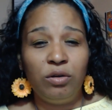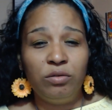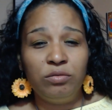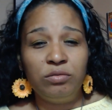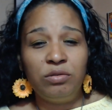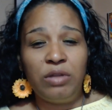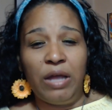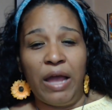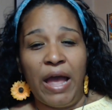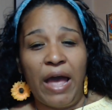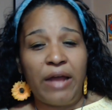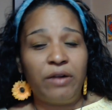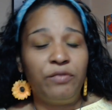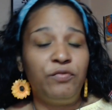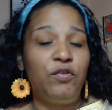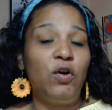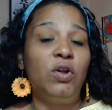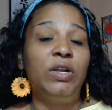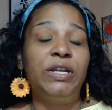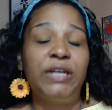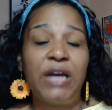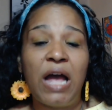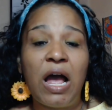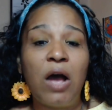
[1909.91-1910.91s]
They had a
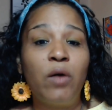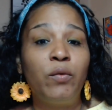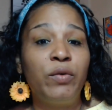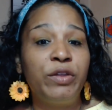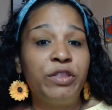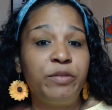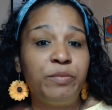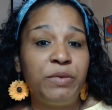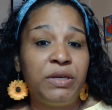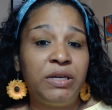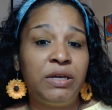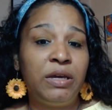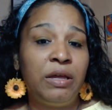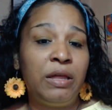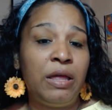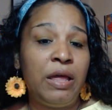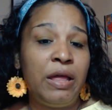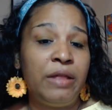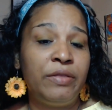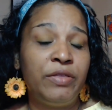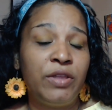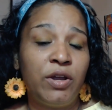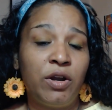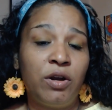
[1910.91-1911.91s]
falling out with me,
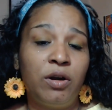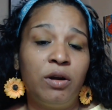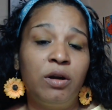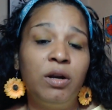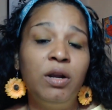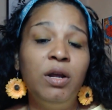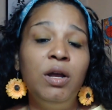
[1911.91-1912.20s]
and their